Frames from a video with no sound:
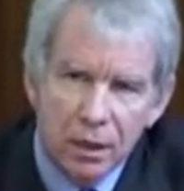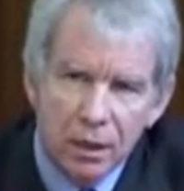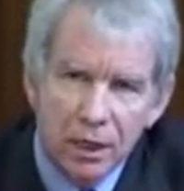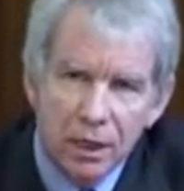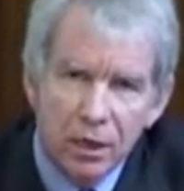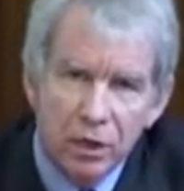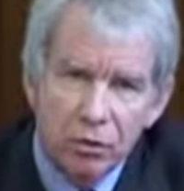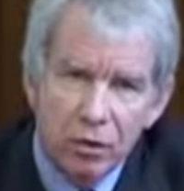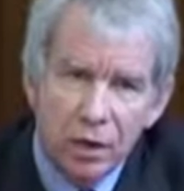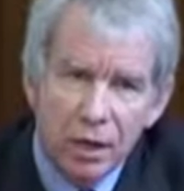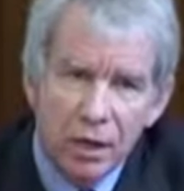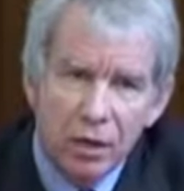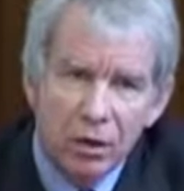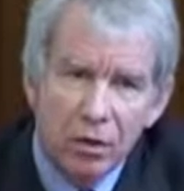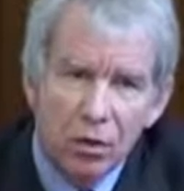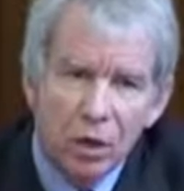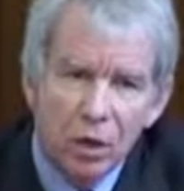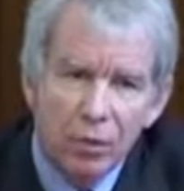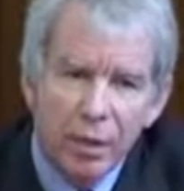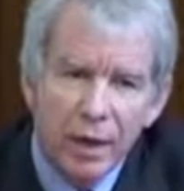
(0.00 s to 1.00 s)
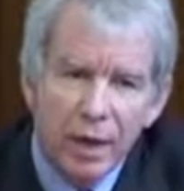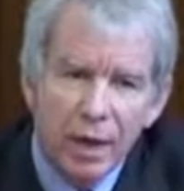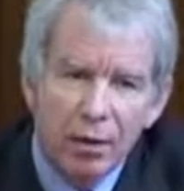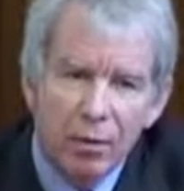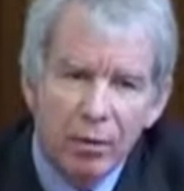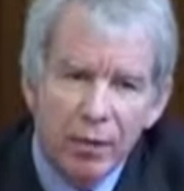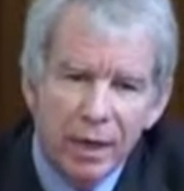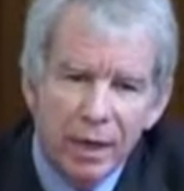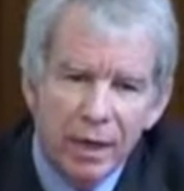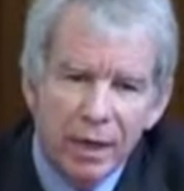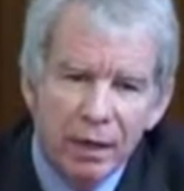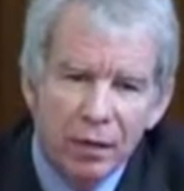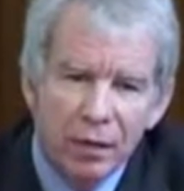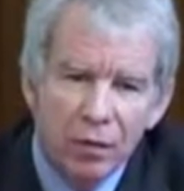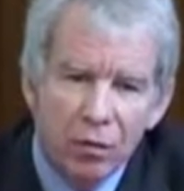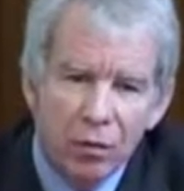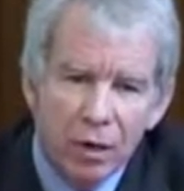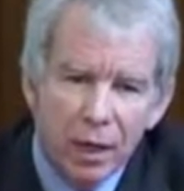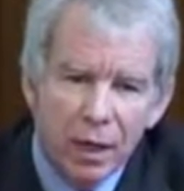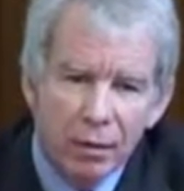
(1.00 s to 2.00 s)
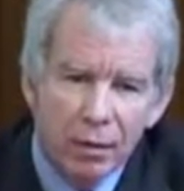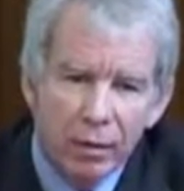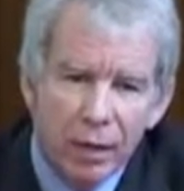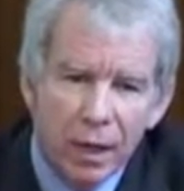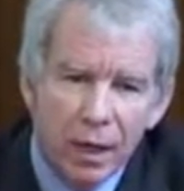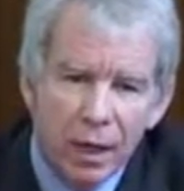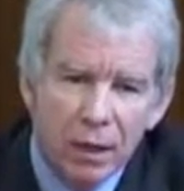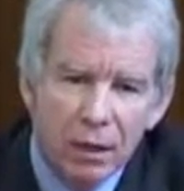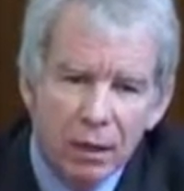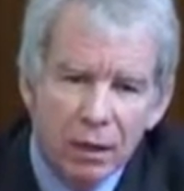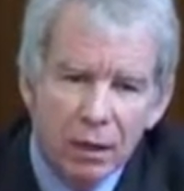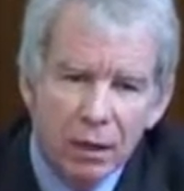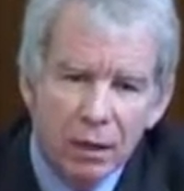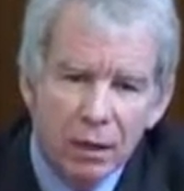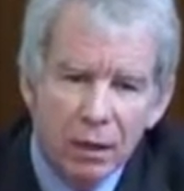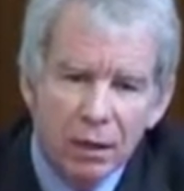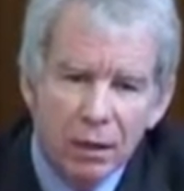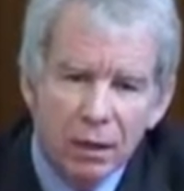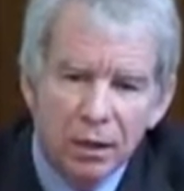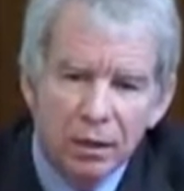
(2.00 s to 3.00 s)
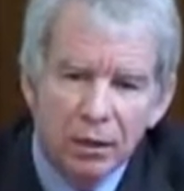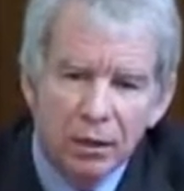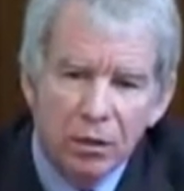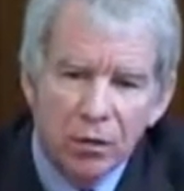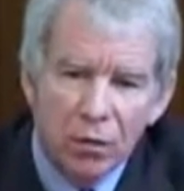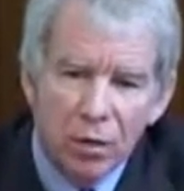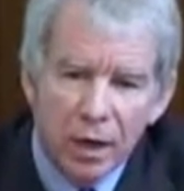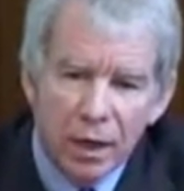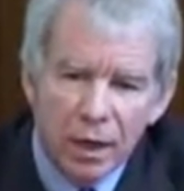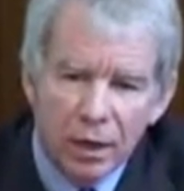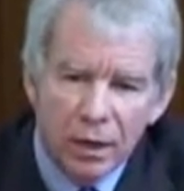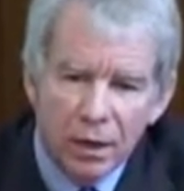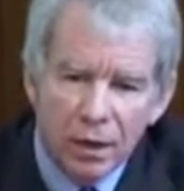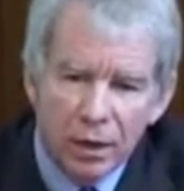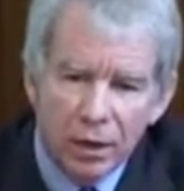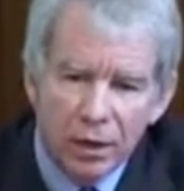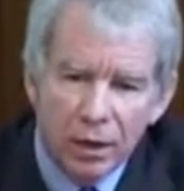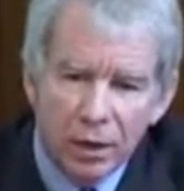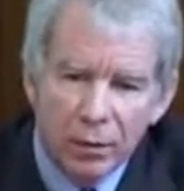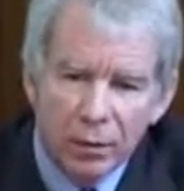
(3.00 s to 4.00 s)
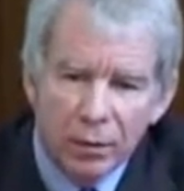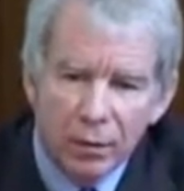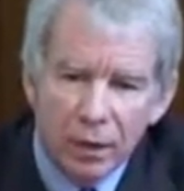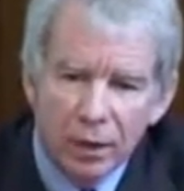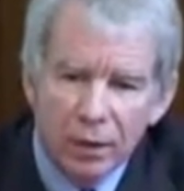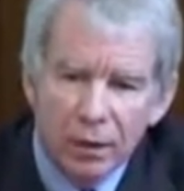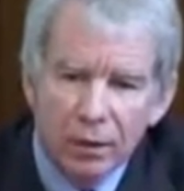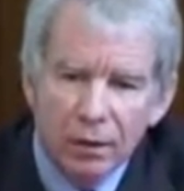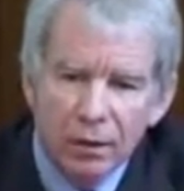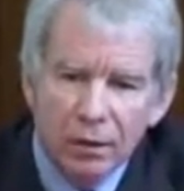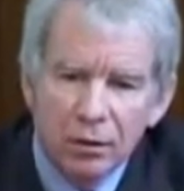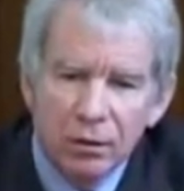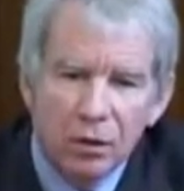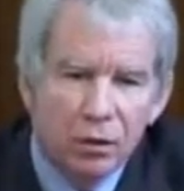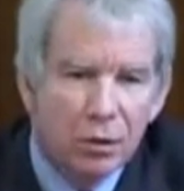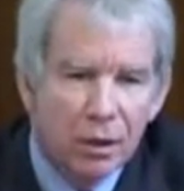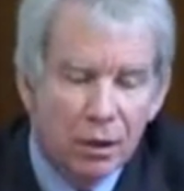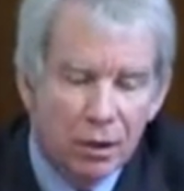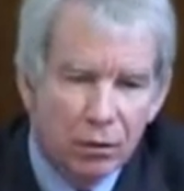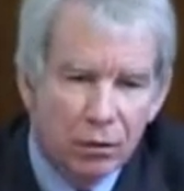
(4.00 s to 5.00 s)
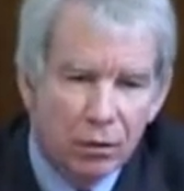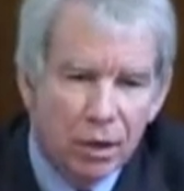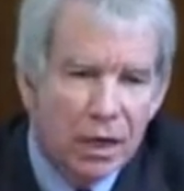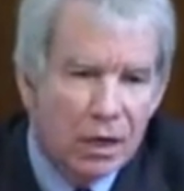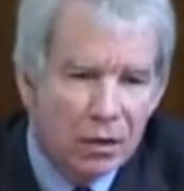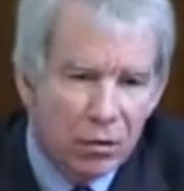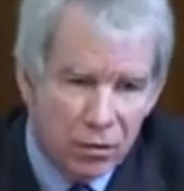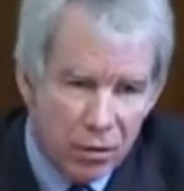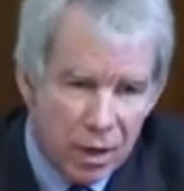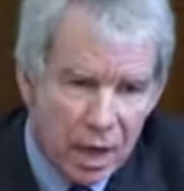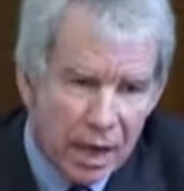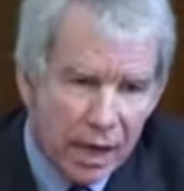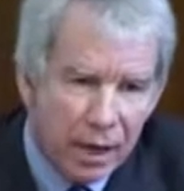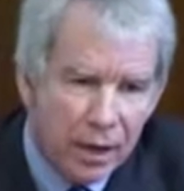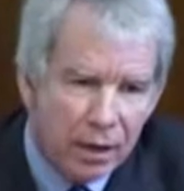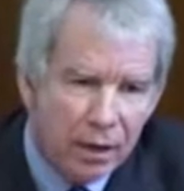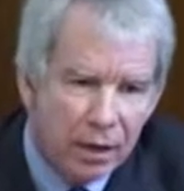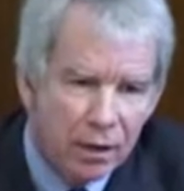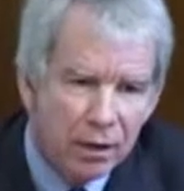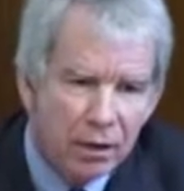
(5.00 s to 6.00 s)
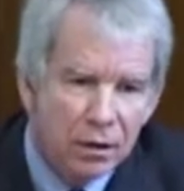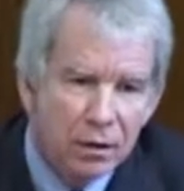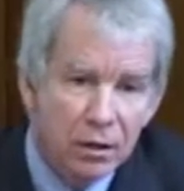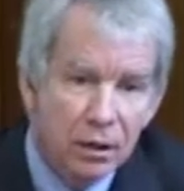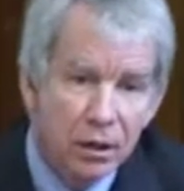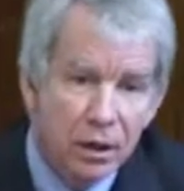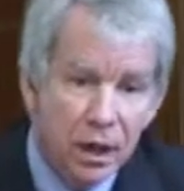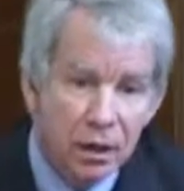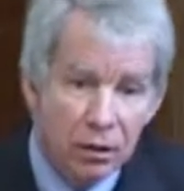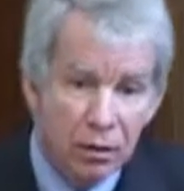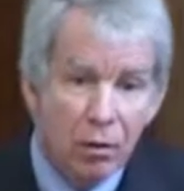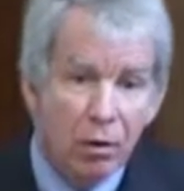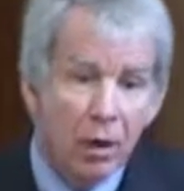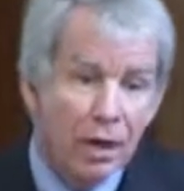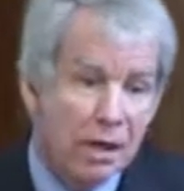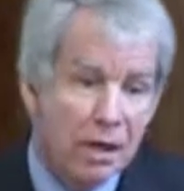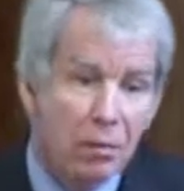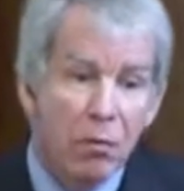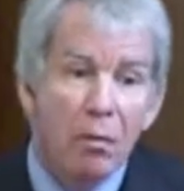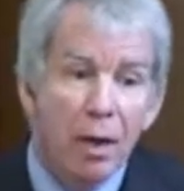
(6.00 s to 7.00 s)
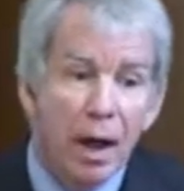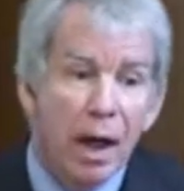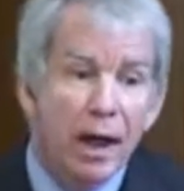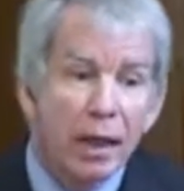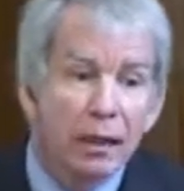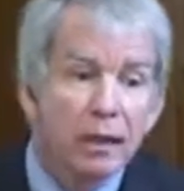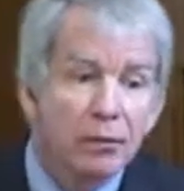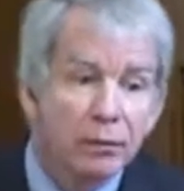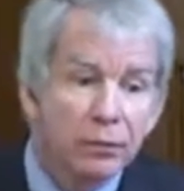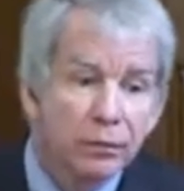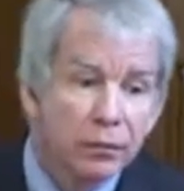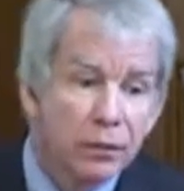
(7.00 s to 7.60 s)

It's really all about being in the right place at the right time, doing the right thing to get the right impact.